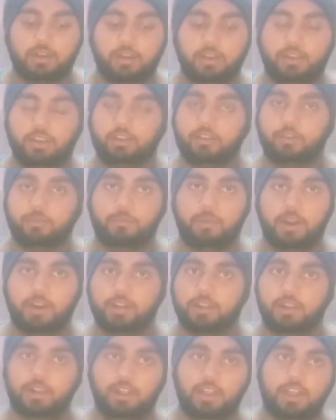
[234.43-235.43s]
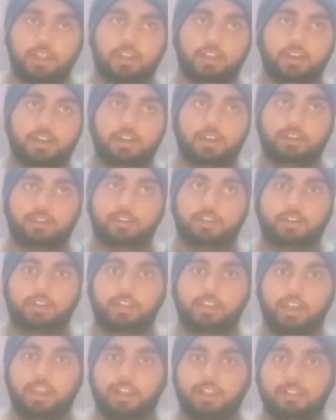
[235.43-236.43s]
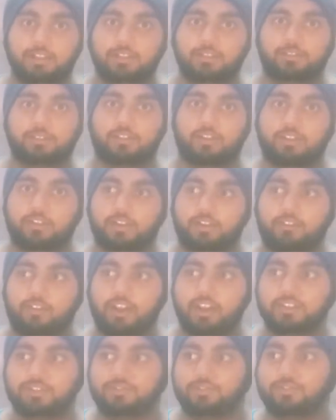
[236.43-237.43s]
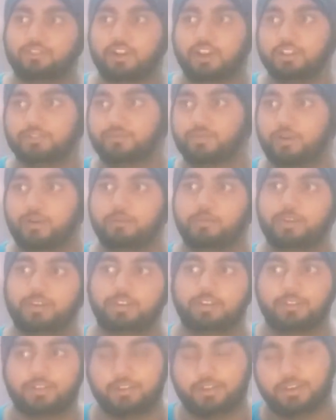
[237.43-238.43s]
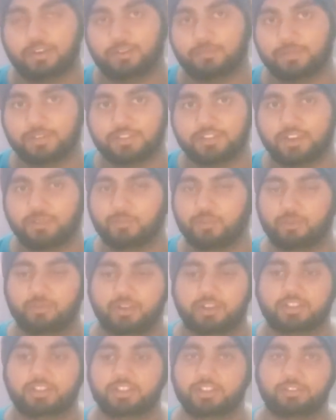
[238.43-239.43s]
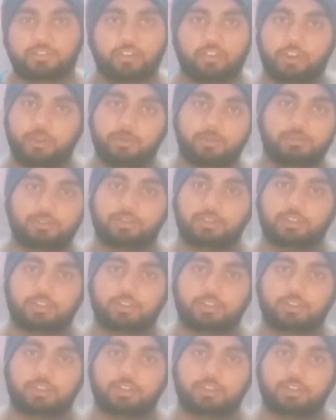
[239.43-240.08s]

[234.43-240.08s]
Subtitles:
heat of battle, Kale tries to transform in her berserk mode, but she is not able to